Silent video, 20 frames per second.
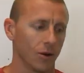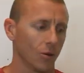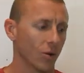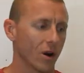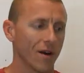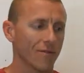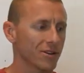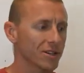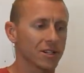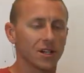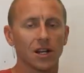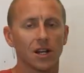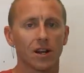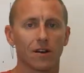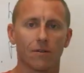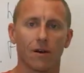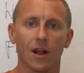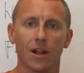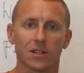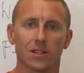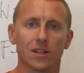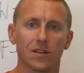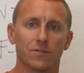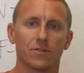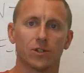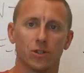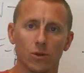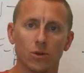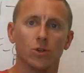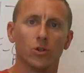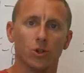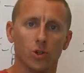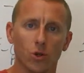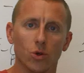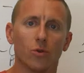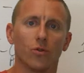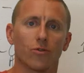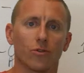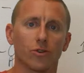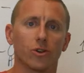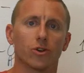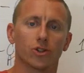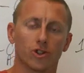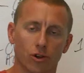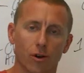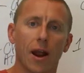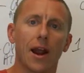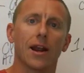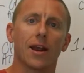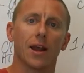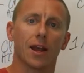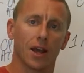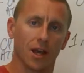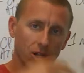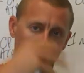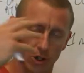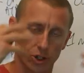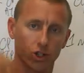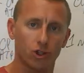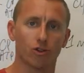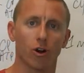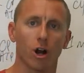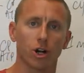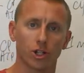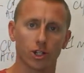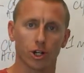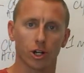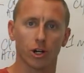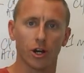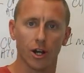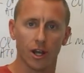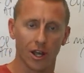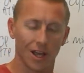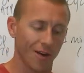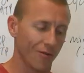whatever's needed relative to you for your training in your structure.